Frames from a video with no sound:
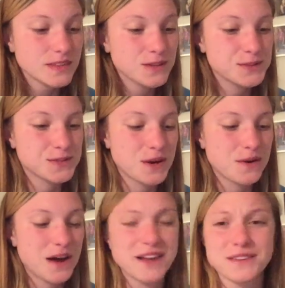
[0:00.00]

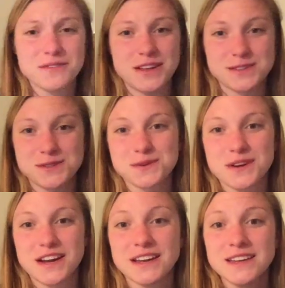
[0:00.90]
So I love that
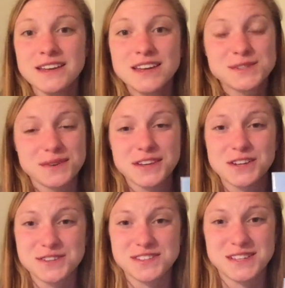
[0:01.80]
story. It's really
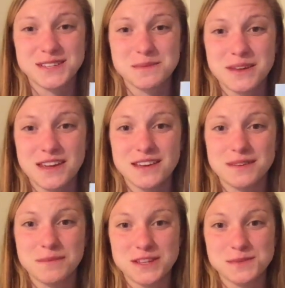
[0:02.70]
interesting to me.
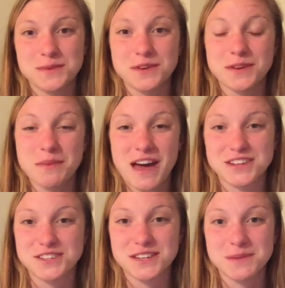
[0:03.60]
It makes me really
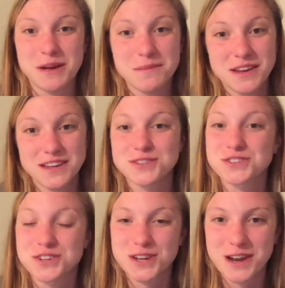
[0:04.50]
passionate about making
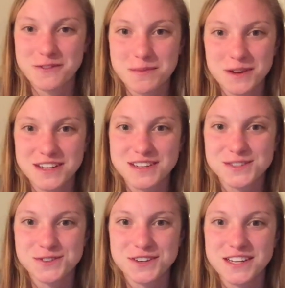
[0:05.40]
sure everybody is
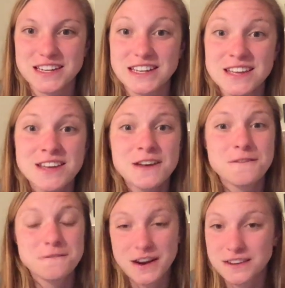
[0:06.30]
treated
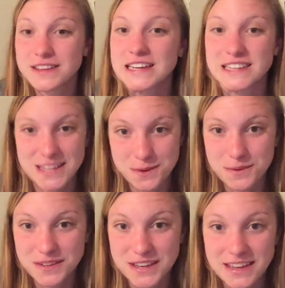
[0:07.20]
fairly and
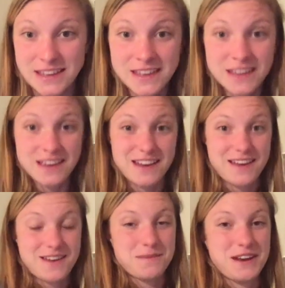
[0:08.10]
equally.
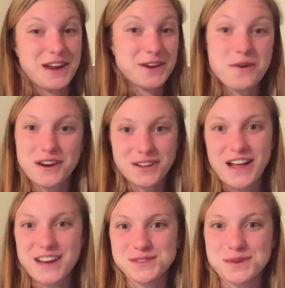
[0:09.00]
And I know our
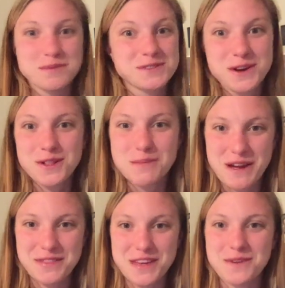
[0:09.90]
classroom is all
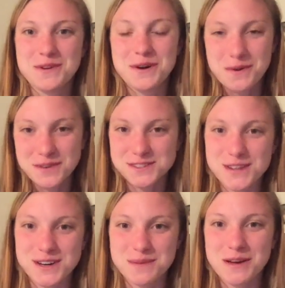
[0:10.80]
about that. We always
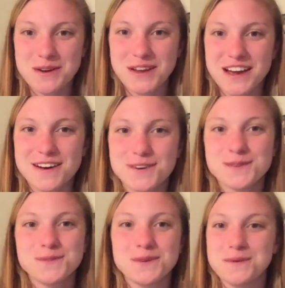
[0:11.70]
talk about
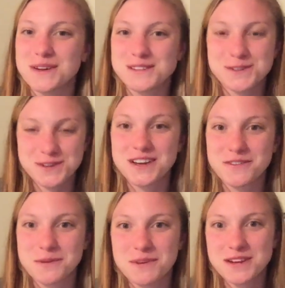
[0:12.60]
how we want to treat
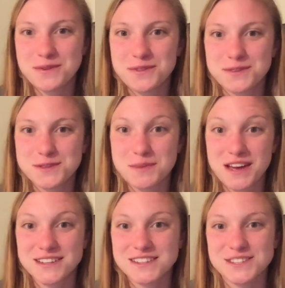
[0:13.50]
everybody with
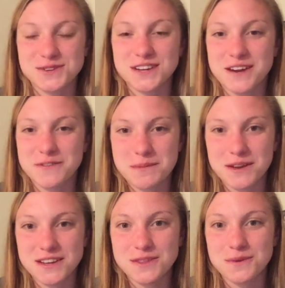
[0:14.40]
respect and treat
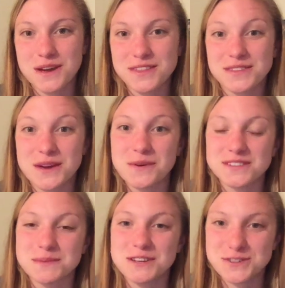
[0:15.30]
everybody the way that they want
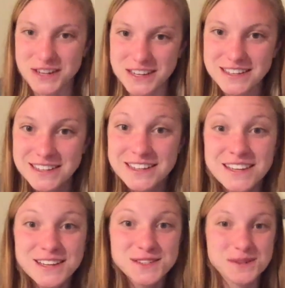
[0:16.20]
to be treated.
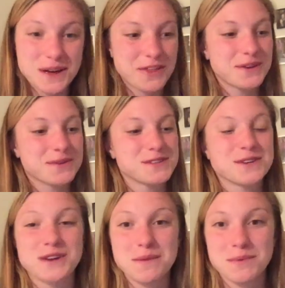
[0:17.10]
So I thought it was a
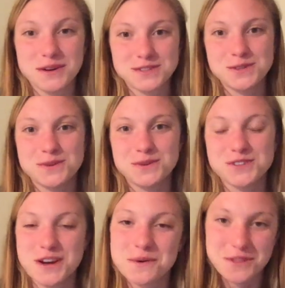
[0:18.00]
great book to
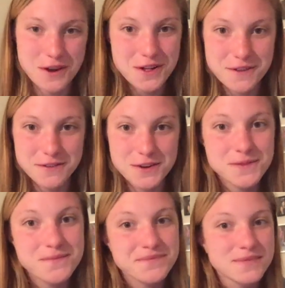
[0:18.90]
share with all of you.
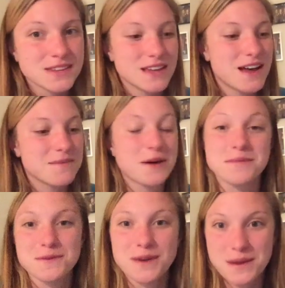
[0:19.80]
I'll
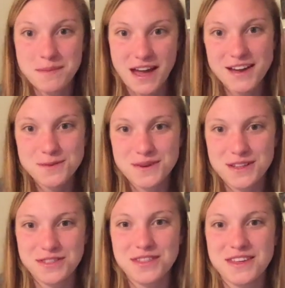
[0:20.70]
be right back
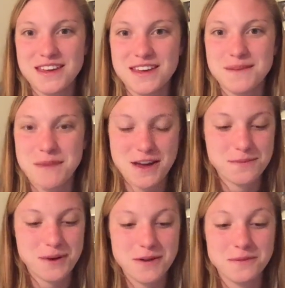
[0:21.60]
with the math
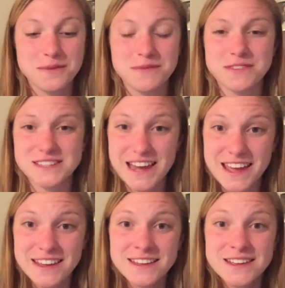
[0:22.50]
problem of the day.